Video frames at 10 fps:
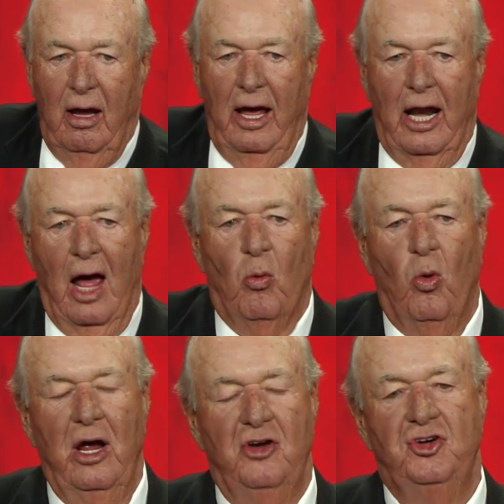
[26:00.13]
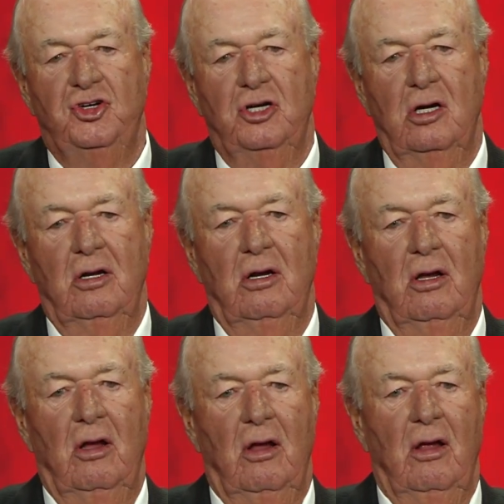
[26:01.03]
And I wish
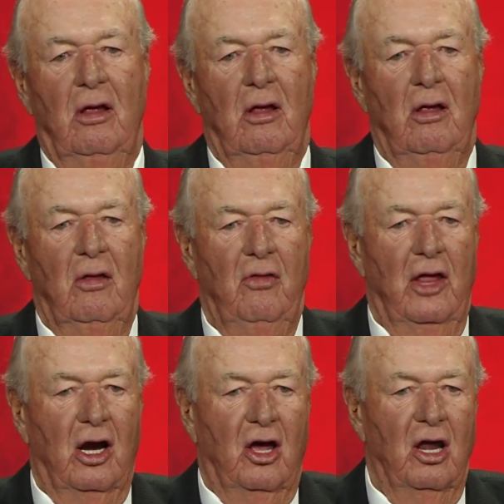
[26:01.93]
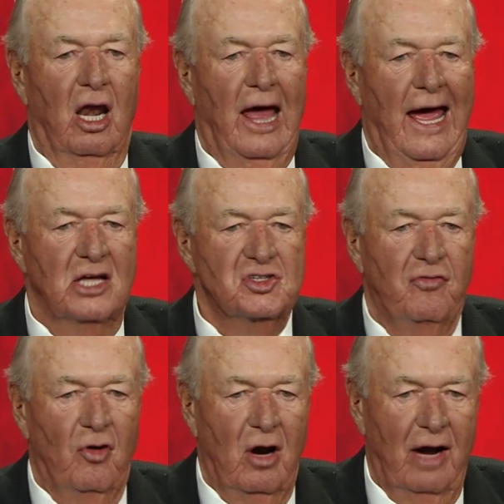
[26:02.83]
that it could last
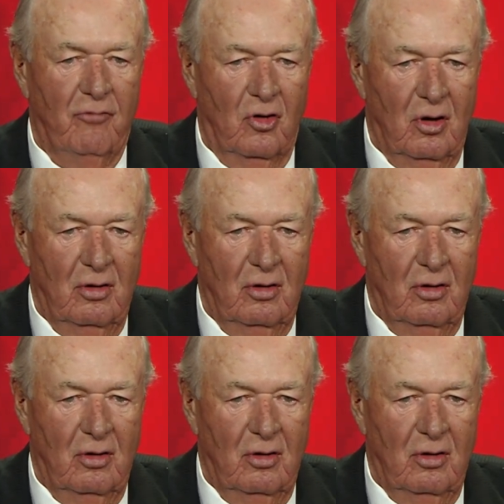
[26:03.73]
forever.